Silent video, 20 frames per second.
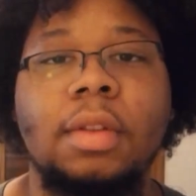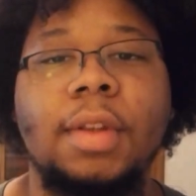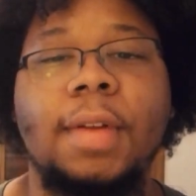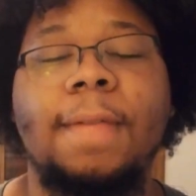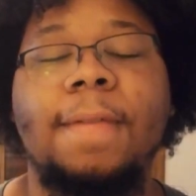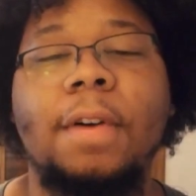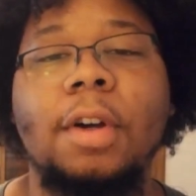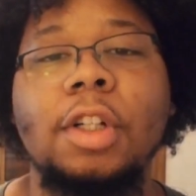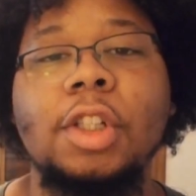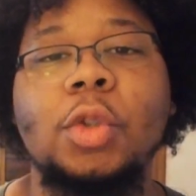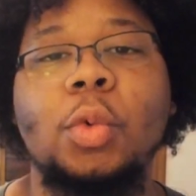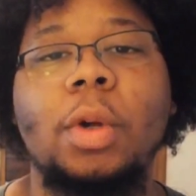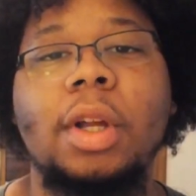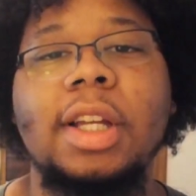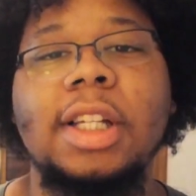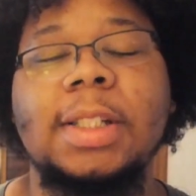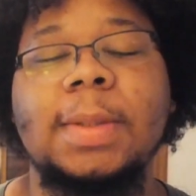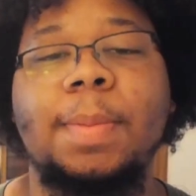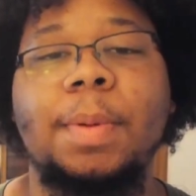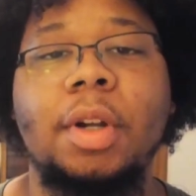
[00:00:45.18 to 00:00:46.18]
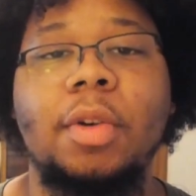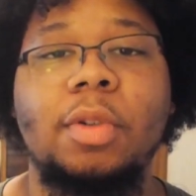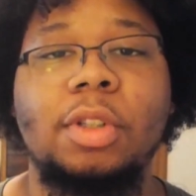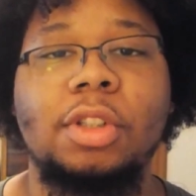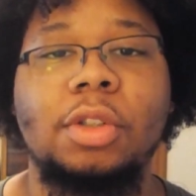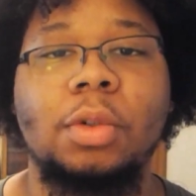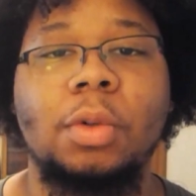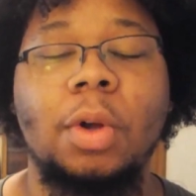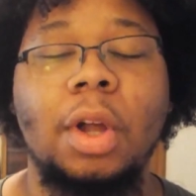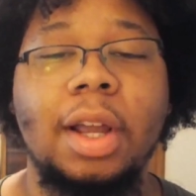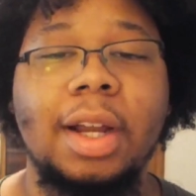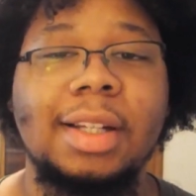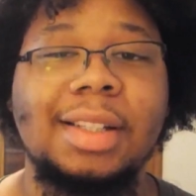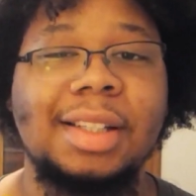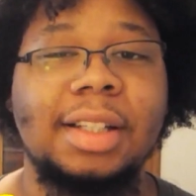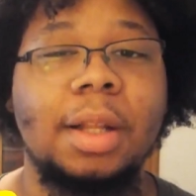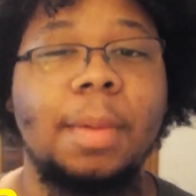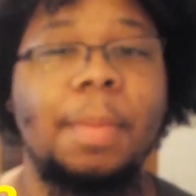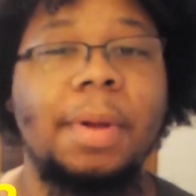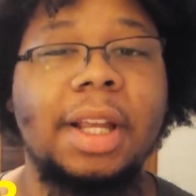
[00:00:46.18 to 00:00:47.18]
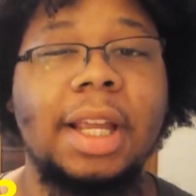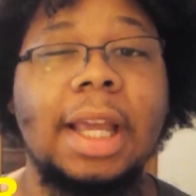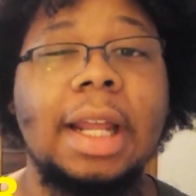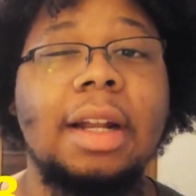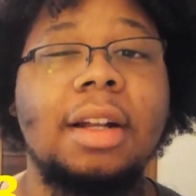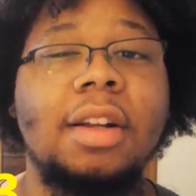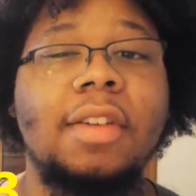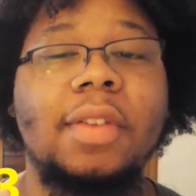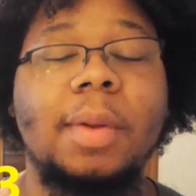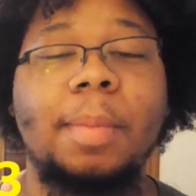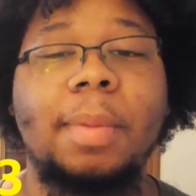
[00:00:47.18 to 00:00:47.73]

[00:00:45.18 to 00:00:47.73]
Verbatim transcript: The first way is spiritual, because in the beginning of the